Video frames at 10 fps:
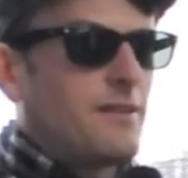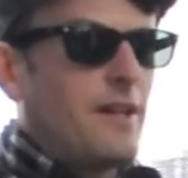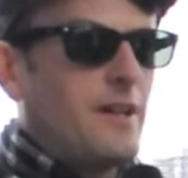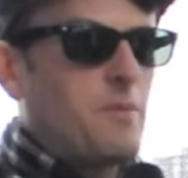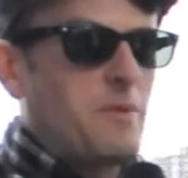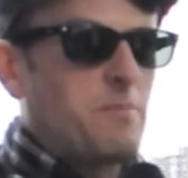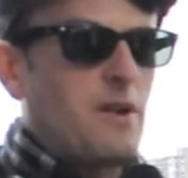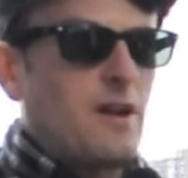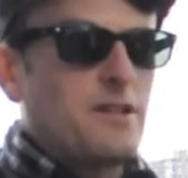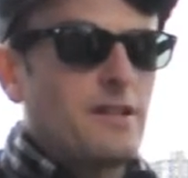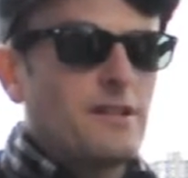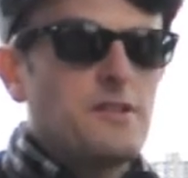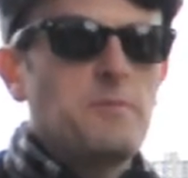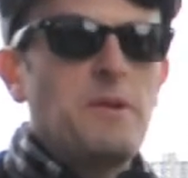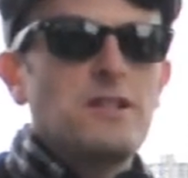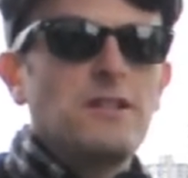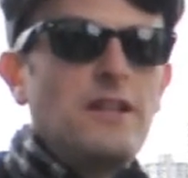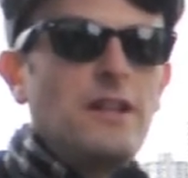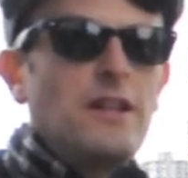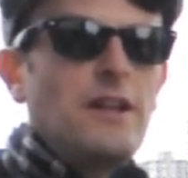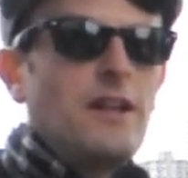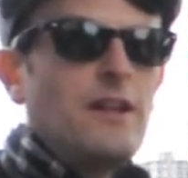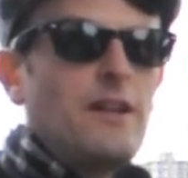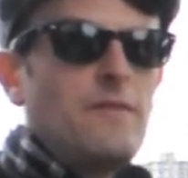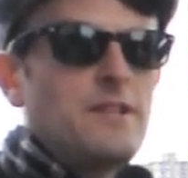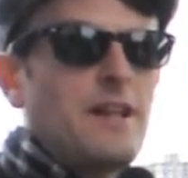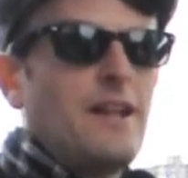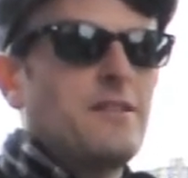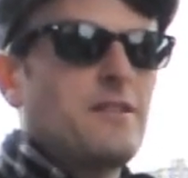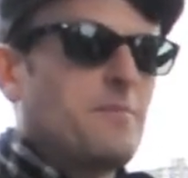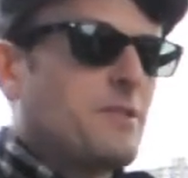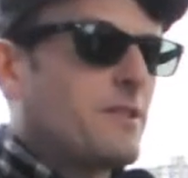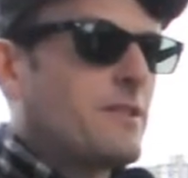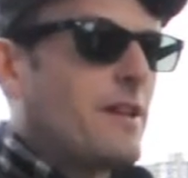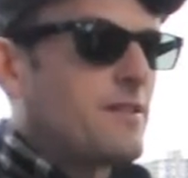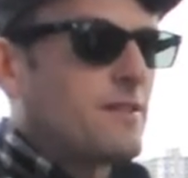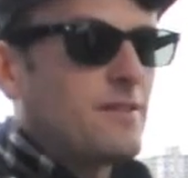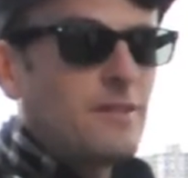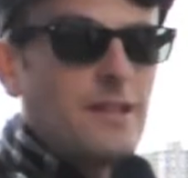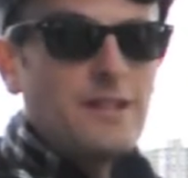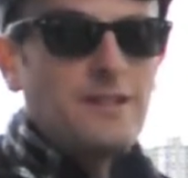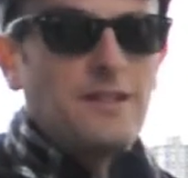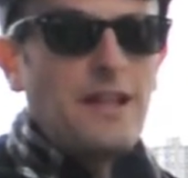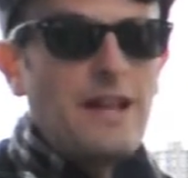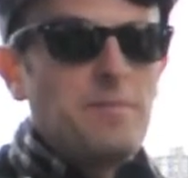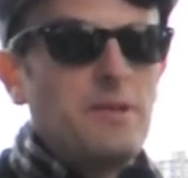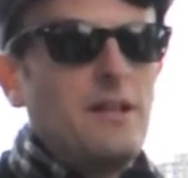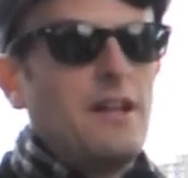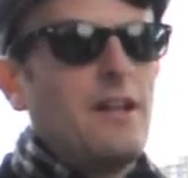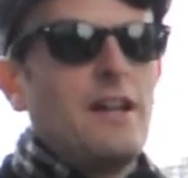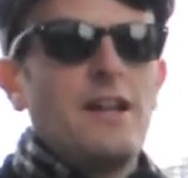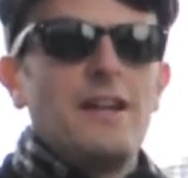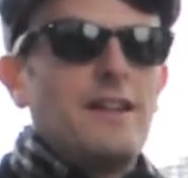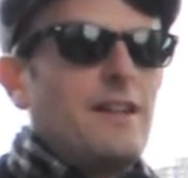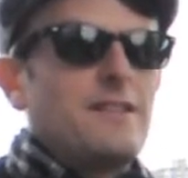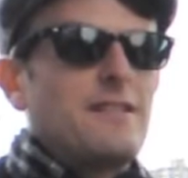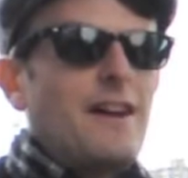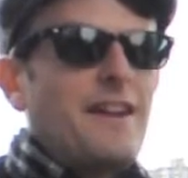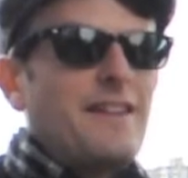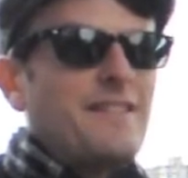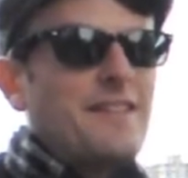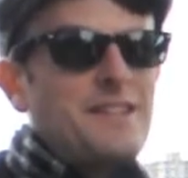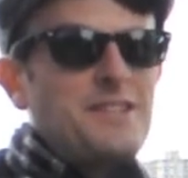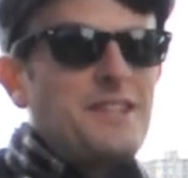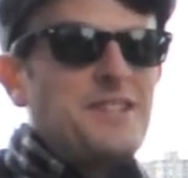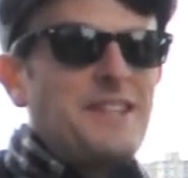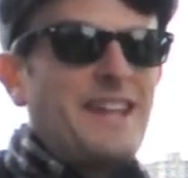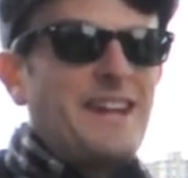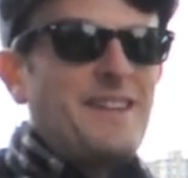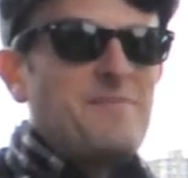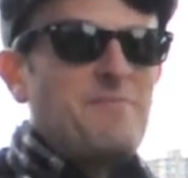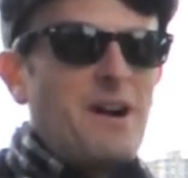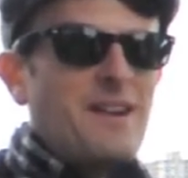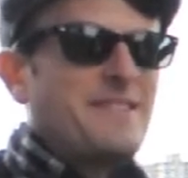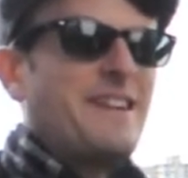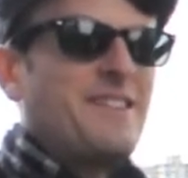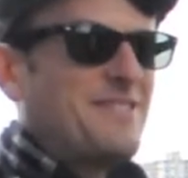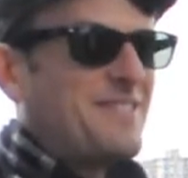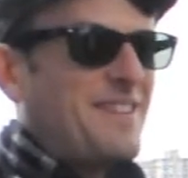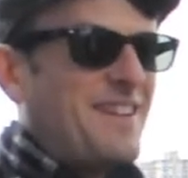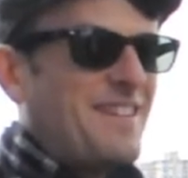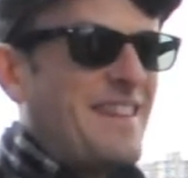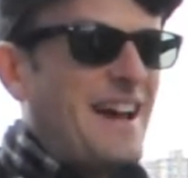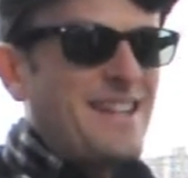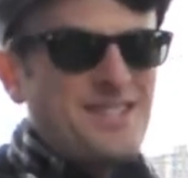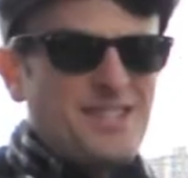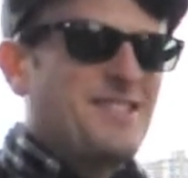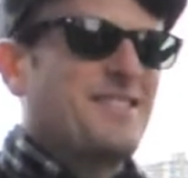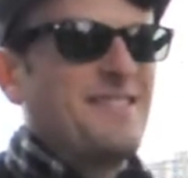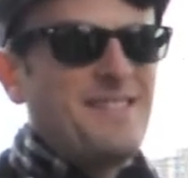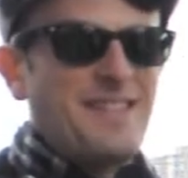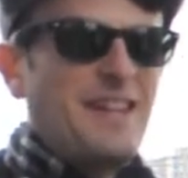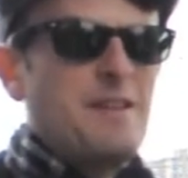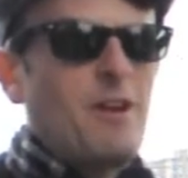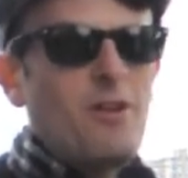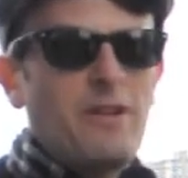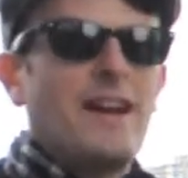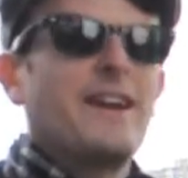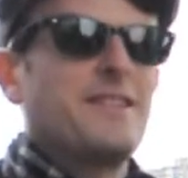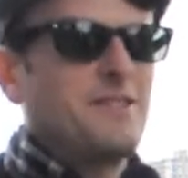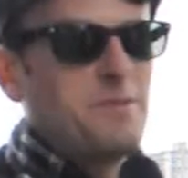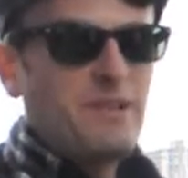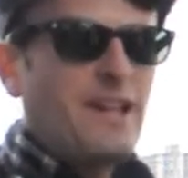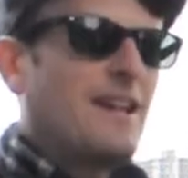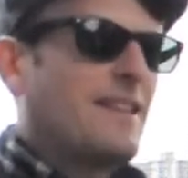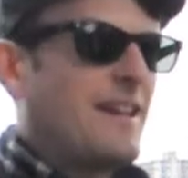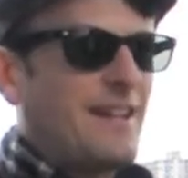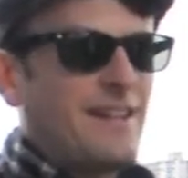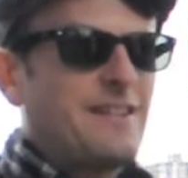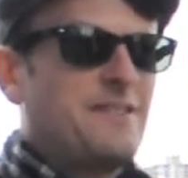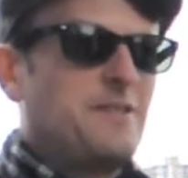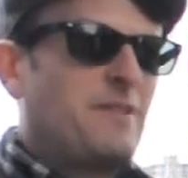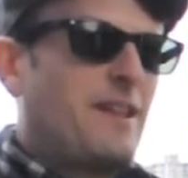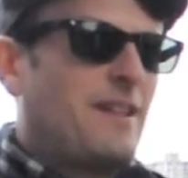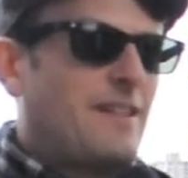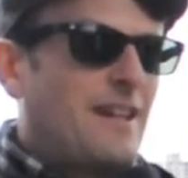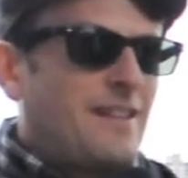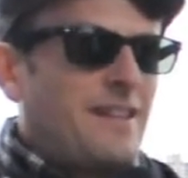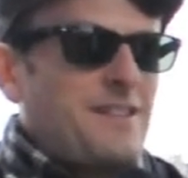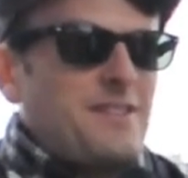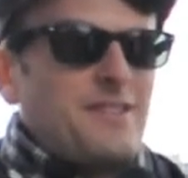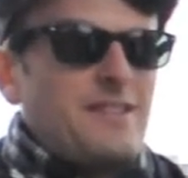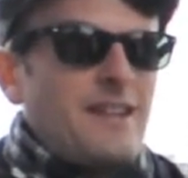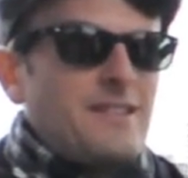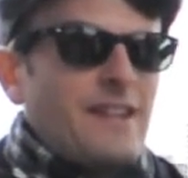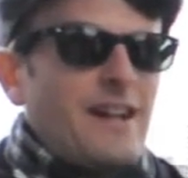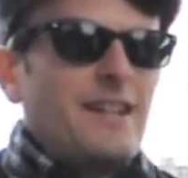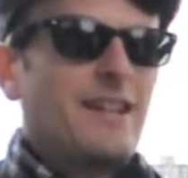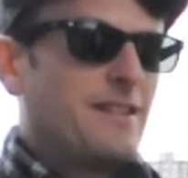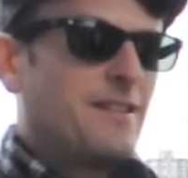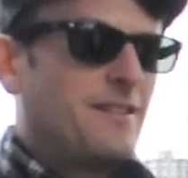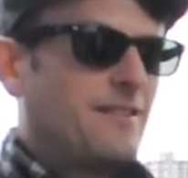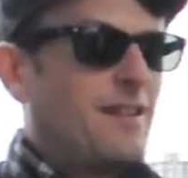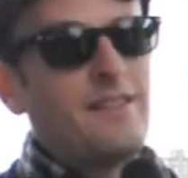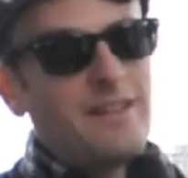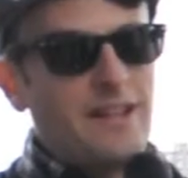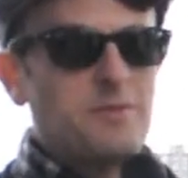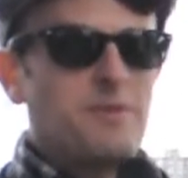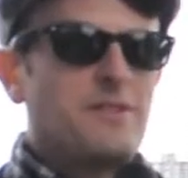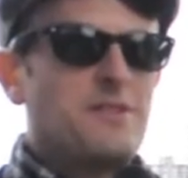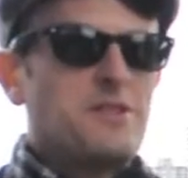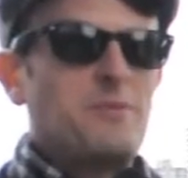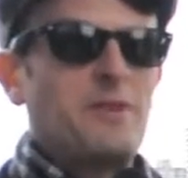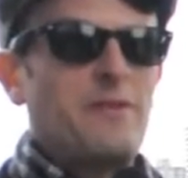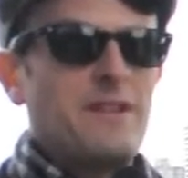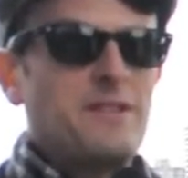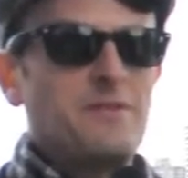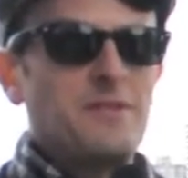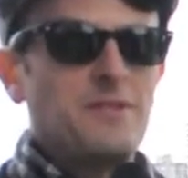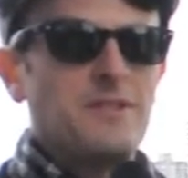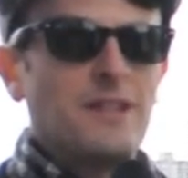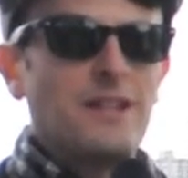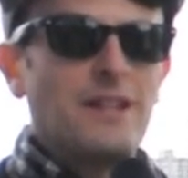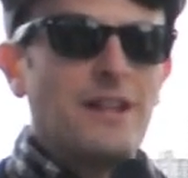any one project, especially if it's had some success, like The Lamp. I think it's easy to get bogged down on that, just thinking about, okay, I got to duplicate that kind of success. I got to get it in, the next one into some more festivals, and